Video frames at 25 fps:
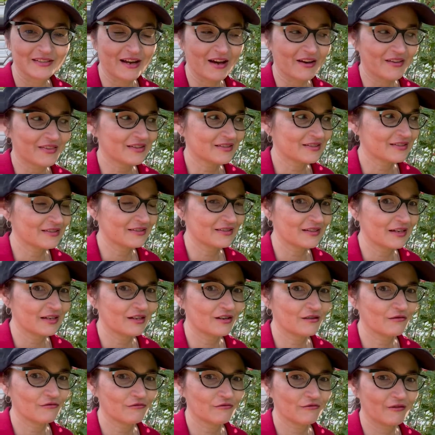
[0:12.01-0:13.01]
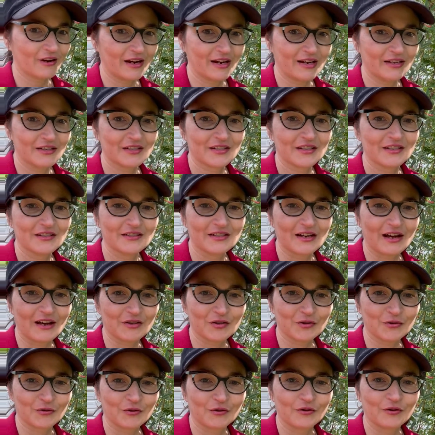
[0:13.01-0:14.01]
Now, this is a great
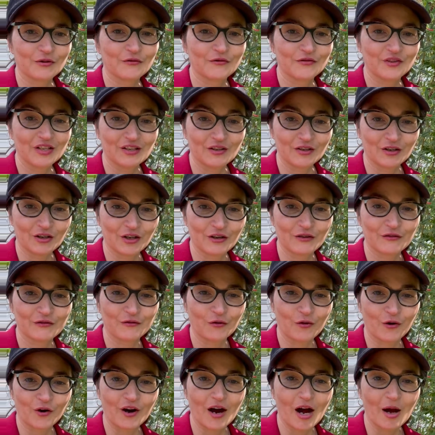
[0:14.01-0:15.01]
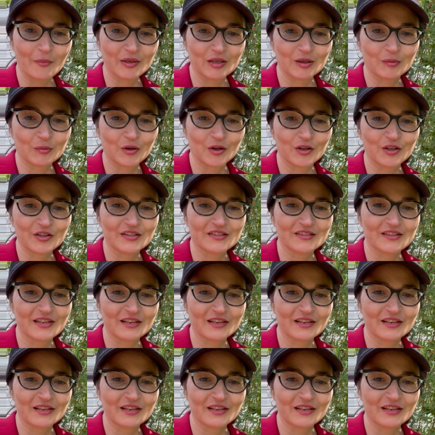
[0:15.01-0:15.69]
natural feeder for hummingbirds.